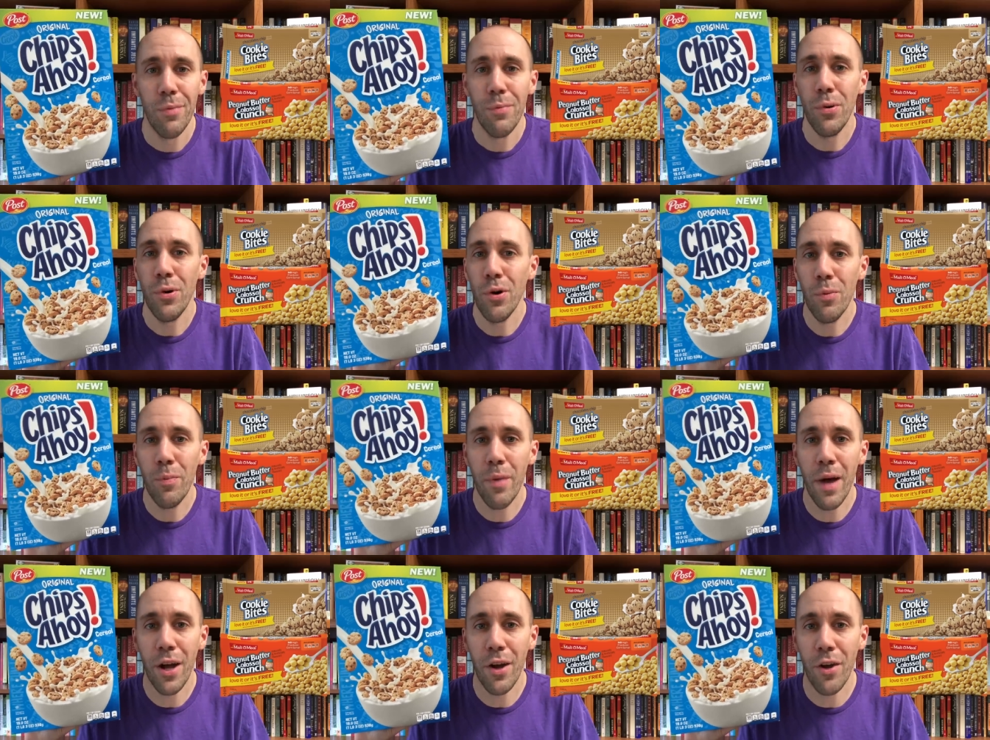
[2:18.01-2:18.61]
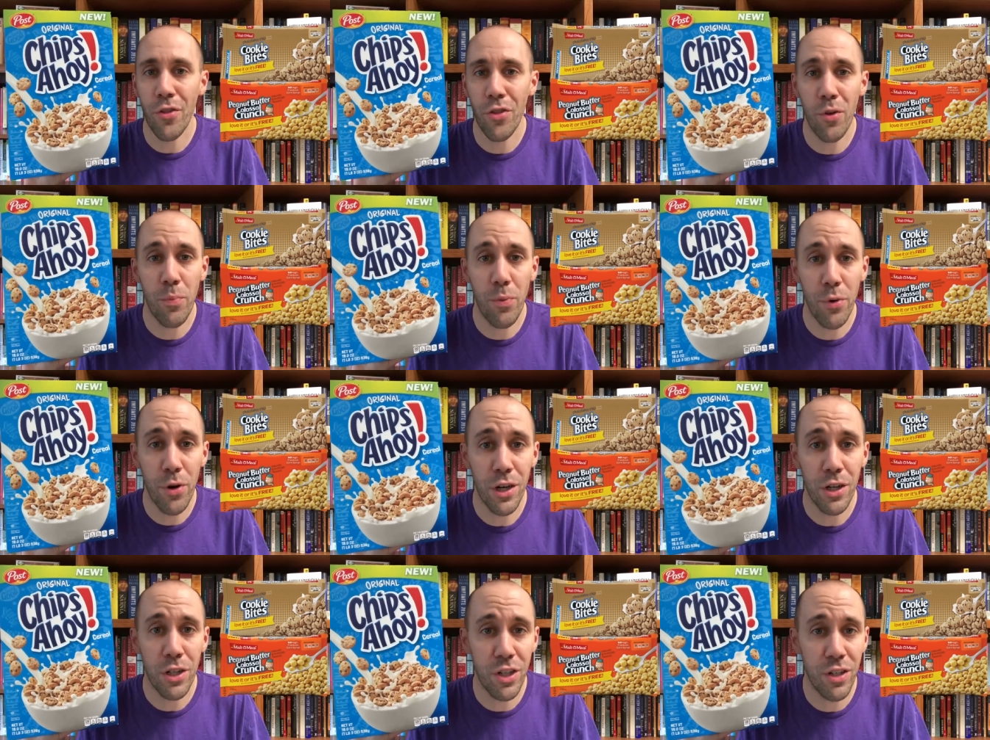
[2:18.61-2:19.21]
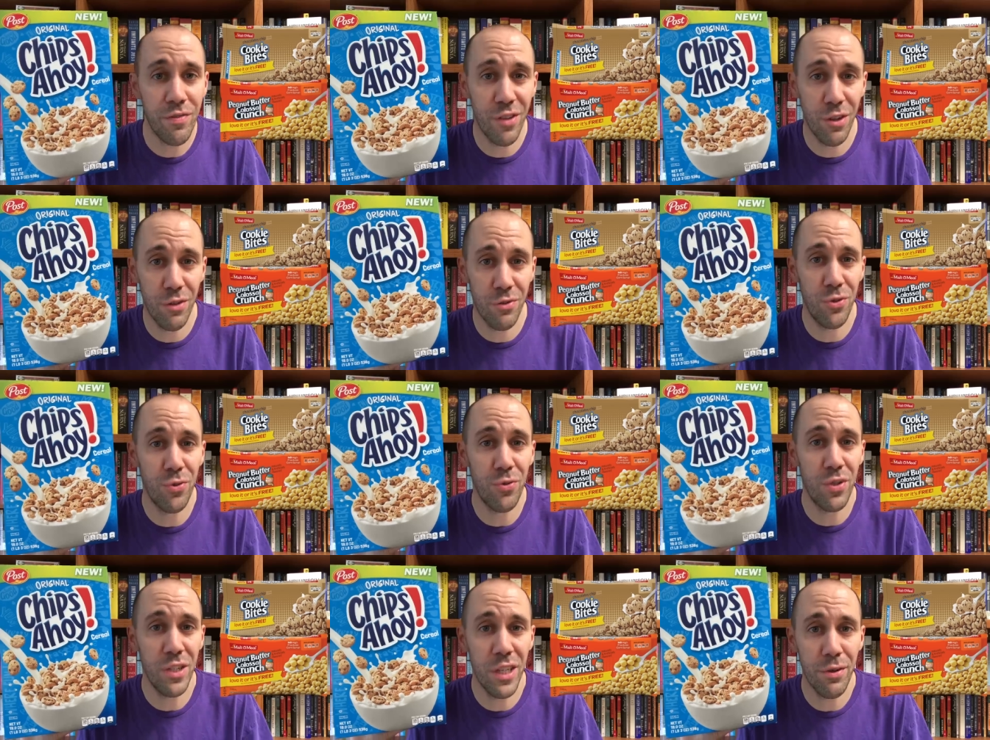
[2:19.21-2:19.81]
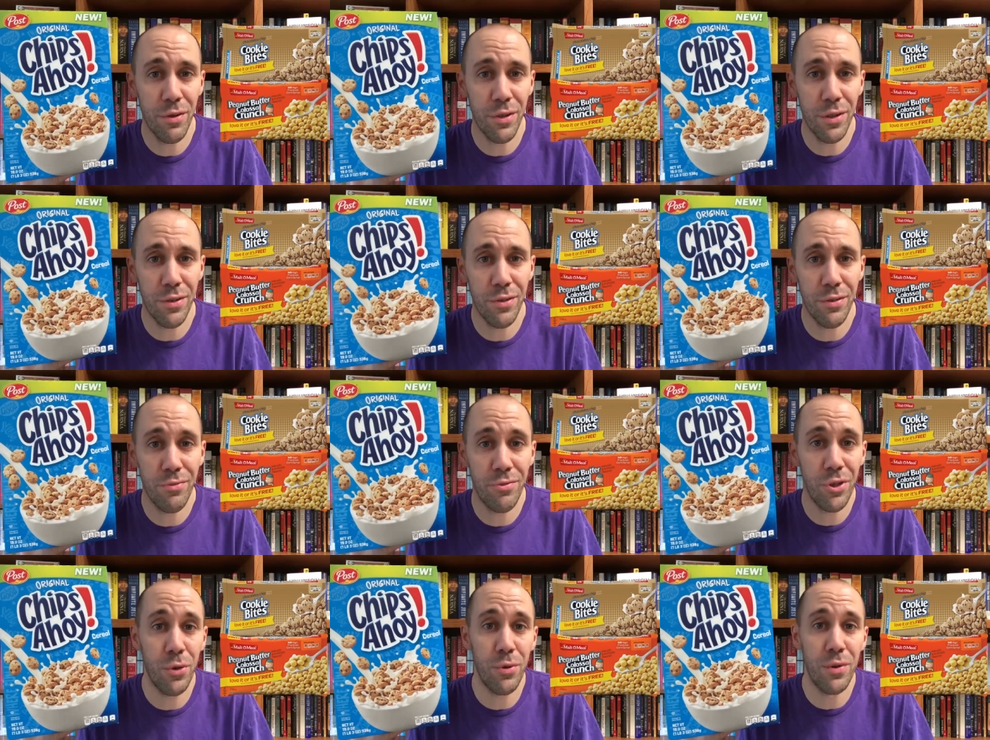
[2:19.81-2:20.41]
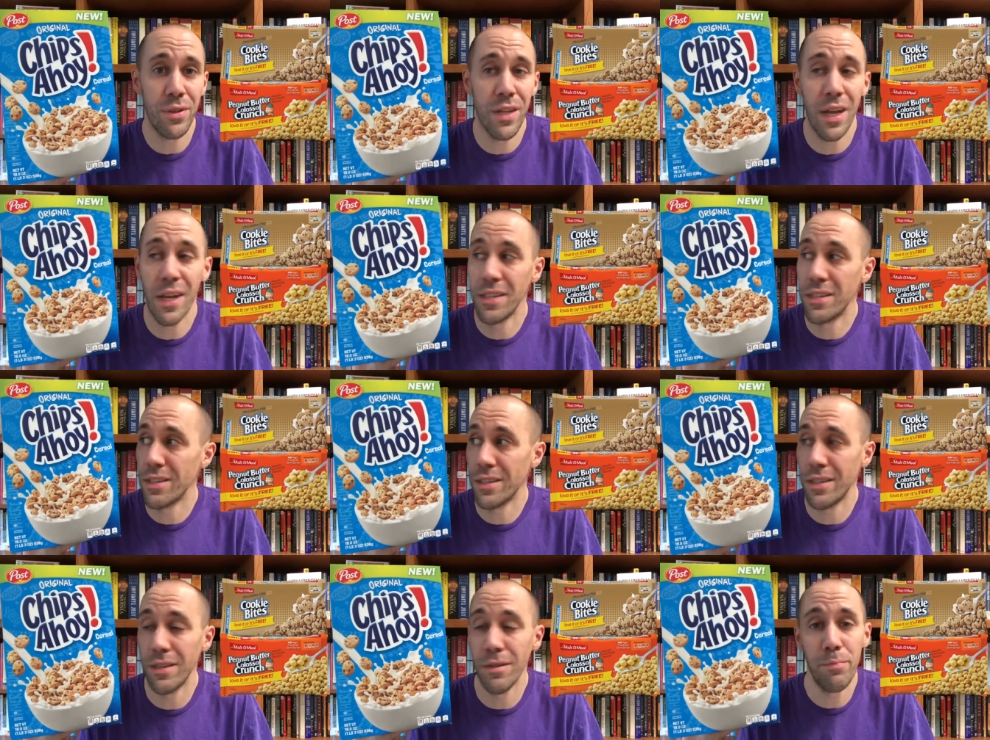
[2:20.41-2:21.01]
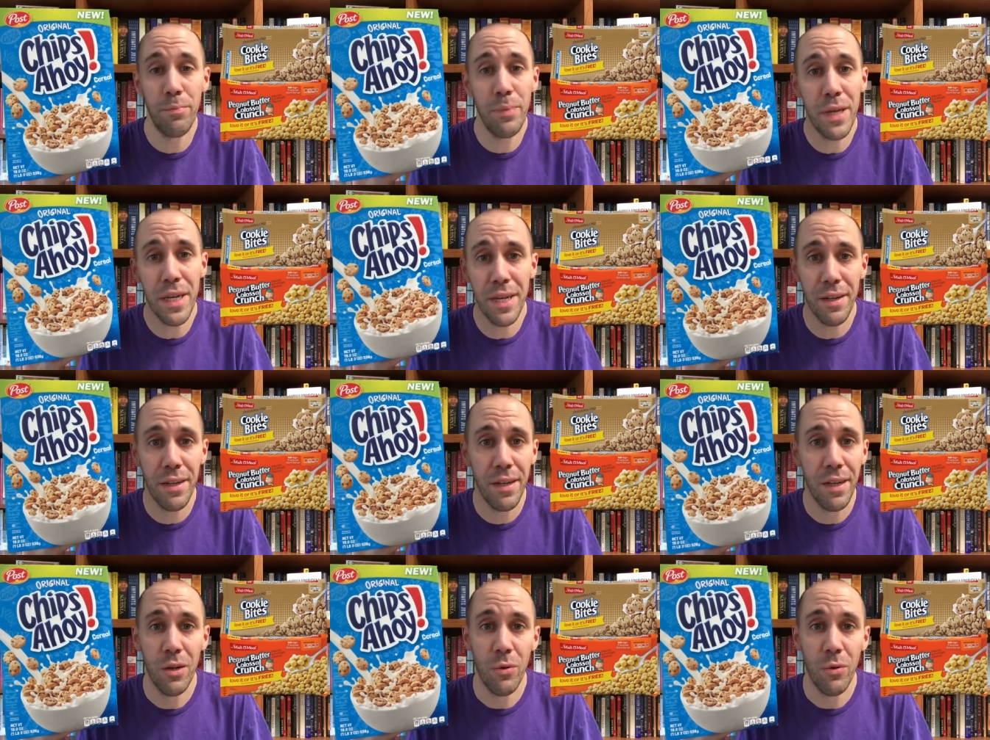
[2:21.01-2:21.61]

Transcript: pull back on their production of those two cereals so as not to compete